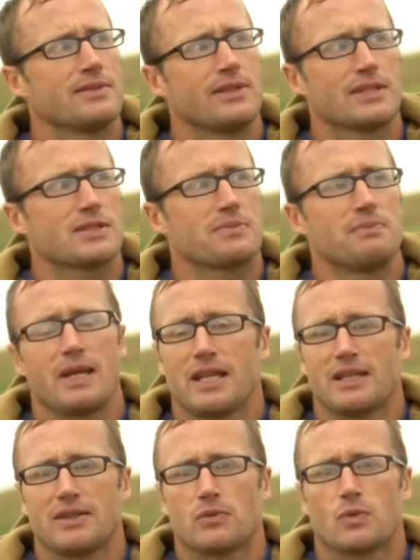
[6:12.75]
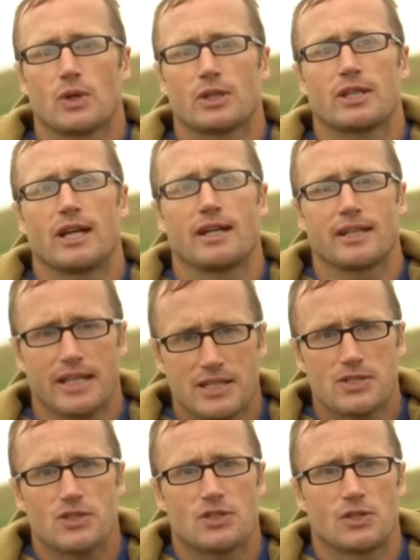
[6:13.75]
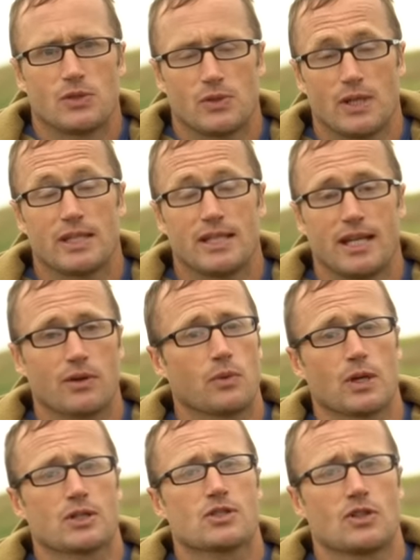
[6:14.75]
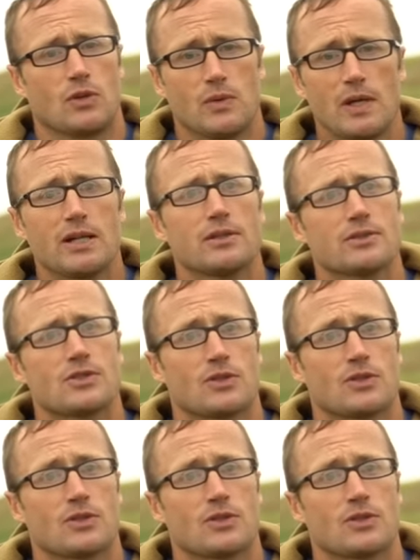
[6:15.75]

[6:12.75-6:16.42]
this may work against you in that it works so well.